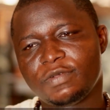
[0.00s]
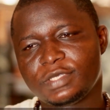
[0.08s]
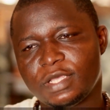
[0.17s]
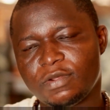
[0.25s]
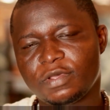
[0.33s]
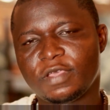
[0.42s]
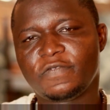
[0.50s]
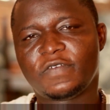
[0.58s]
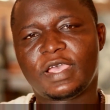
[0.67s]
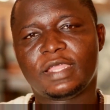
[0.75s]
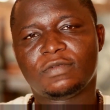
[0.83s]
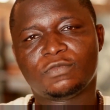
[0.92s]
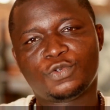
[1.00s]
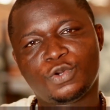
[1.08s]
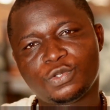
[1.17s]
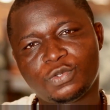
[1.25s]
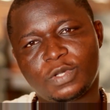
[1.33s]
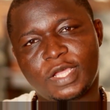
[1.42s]
And then he said, okay,
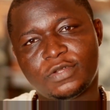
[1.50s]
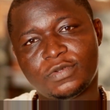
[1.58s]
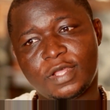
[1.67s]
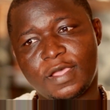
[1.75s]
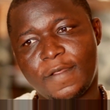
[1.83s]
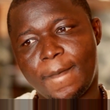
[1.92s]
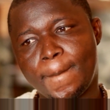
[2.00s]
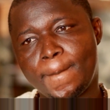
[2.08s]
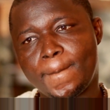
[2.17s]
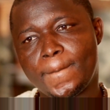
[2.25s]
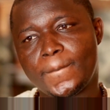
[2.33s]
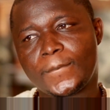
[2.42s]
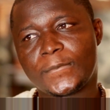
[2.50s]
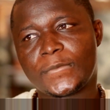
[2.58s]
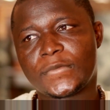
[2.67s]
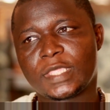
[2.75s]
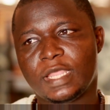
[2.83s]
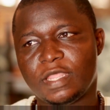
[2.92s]
fine, we'll go to Kaduna.
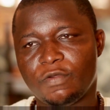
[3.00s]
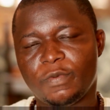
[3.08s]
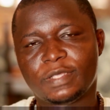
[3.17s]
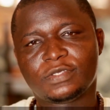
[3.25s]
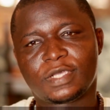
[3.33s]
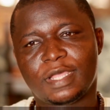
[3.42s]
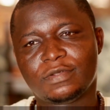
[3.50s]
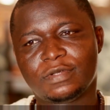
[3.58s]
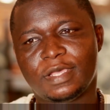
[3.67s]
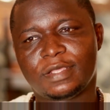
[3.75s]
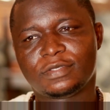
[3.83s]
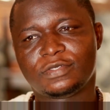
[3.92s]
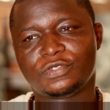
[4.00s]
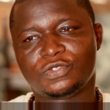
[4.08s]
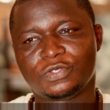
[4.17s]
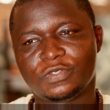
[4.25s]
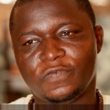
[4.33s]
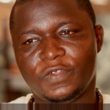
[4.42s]
And then we went to
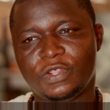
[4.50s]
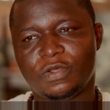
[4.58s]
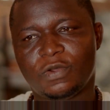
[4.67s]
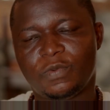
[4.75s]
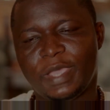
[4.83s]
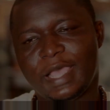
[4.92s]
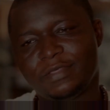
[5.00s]
Kaduna to shoot the video.